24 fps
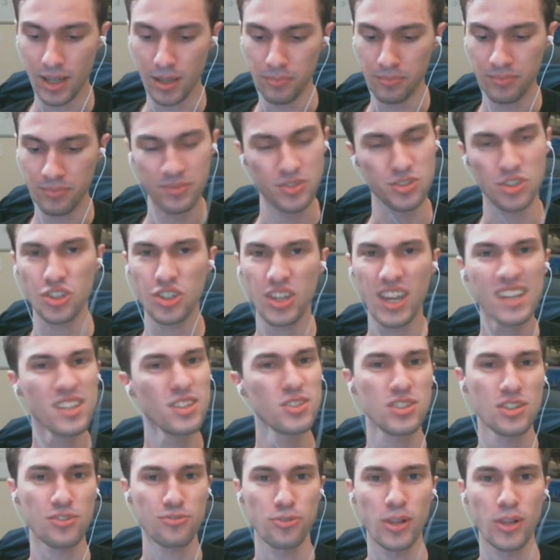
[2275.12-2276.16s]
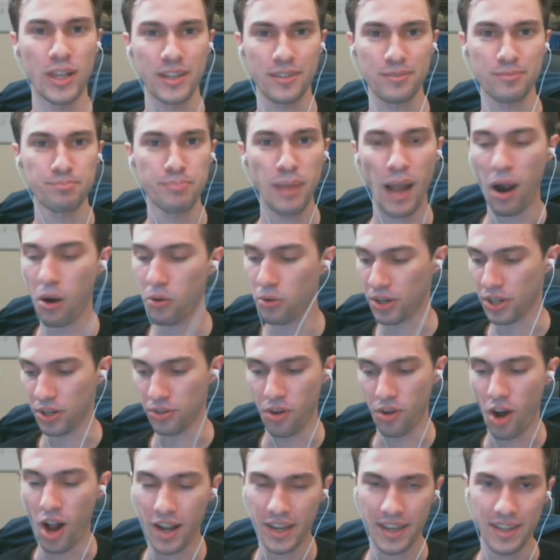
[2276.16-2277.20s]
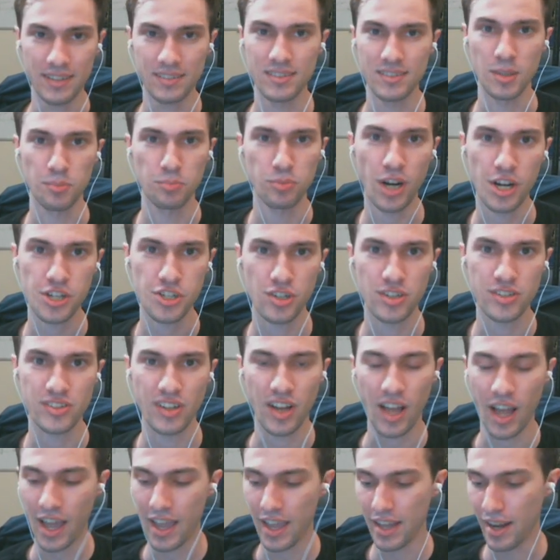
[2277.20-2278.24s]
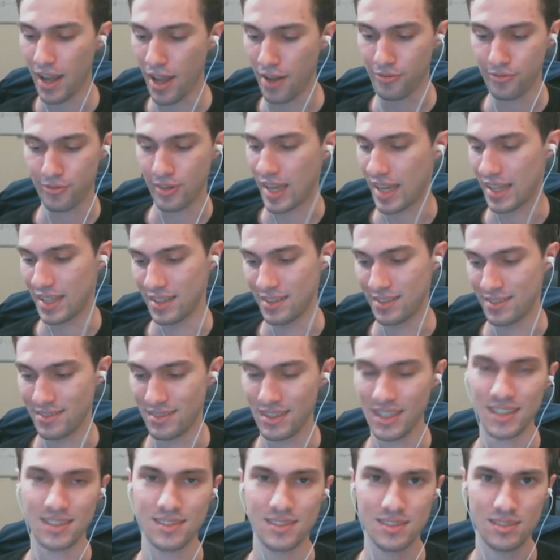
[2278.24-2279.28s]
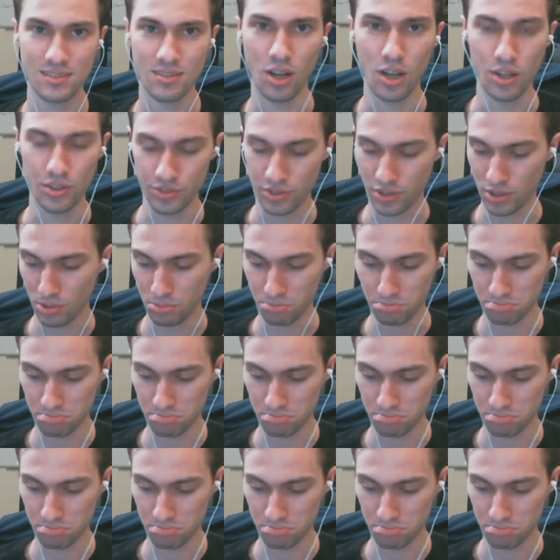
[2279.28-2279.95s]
So you can't use it for like powering a rocket. The pressure isn't high enough, and it's also